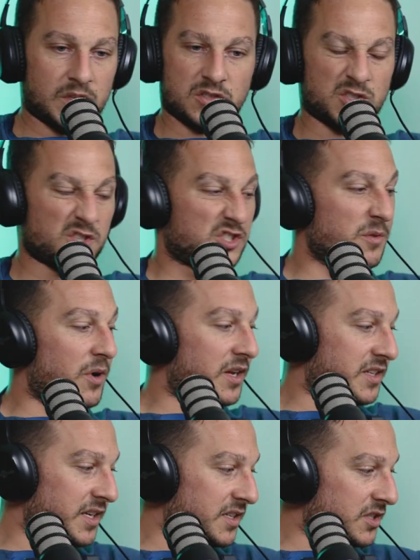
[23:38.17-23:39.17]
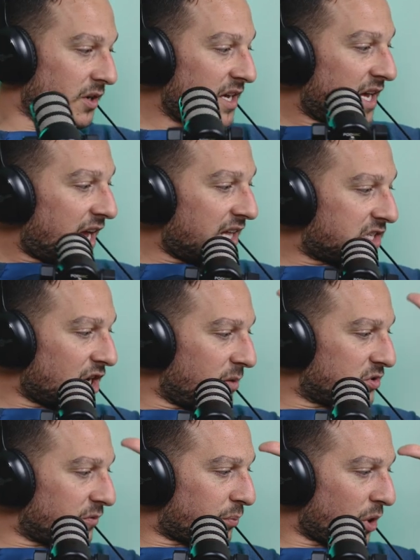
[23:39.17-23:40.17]
So just some ideas. So in
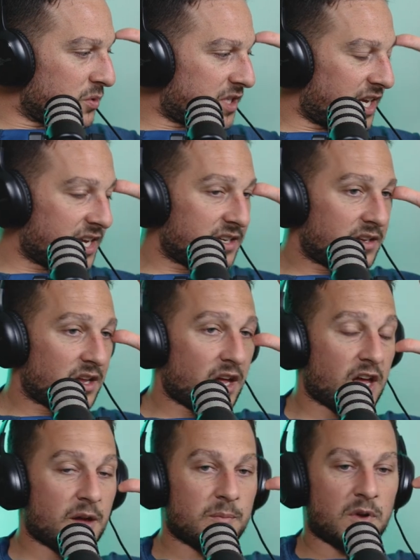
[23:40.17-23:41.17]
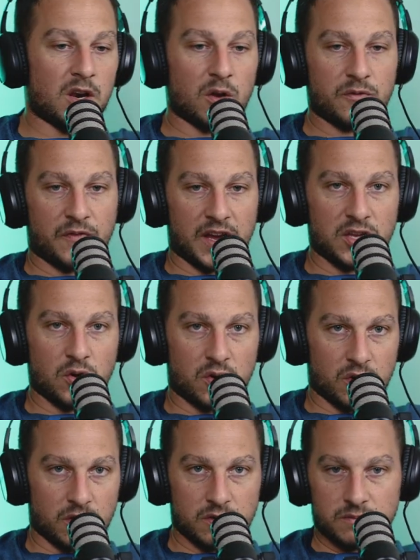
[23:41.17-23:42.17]
terms of protein, like low fat
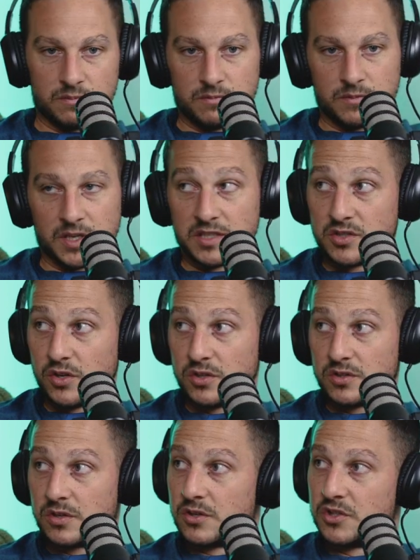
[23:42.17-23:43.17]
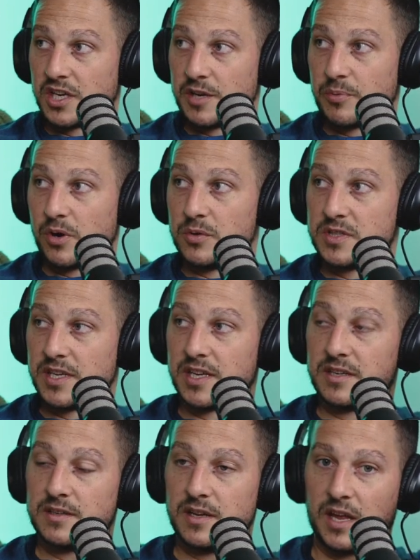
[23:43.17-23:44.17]
yogurt is good because you get your
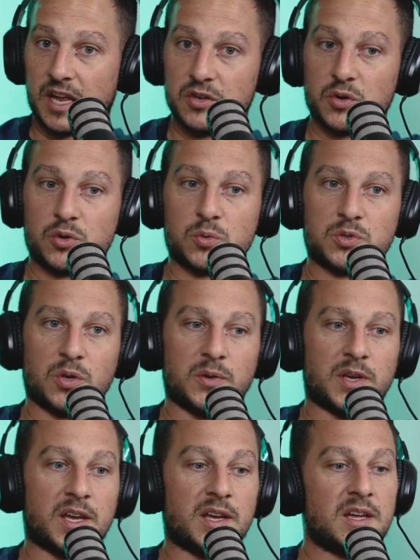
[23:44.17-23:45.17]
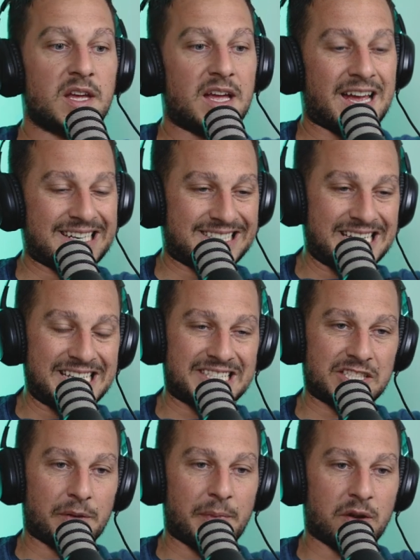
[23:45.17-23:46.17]
protein and you can also get a
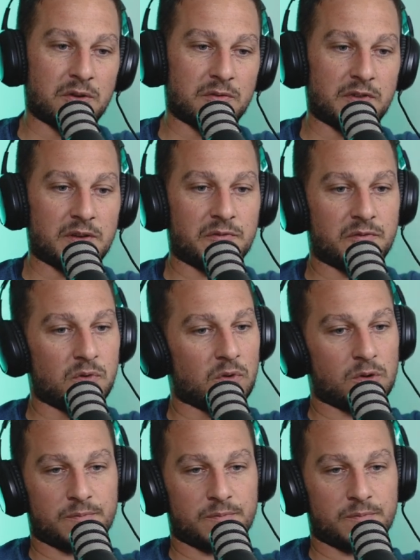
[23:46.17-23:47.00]
decent amount of it for.